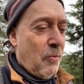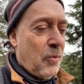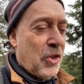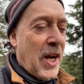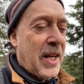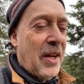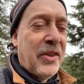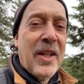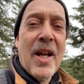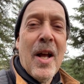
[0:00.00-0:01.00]
Check out
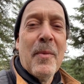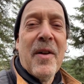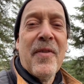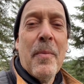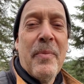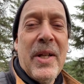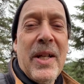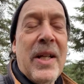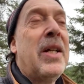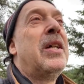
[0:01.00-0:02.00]
the
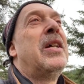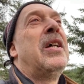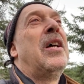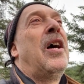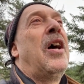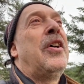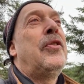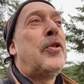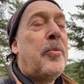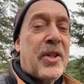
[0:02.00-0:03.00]
MFMP
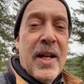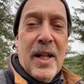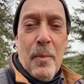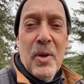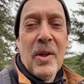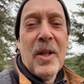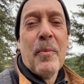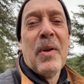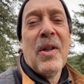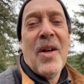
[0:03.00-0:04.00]
YouTube channel. I'll put a link
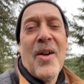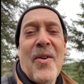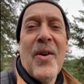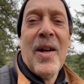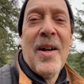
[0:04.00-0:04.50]
below.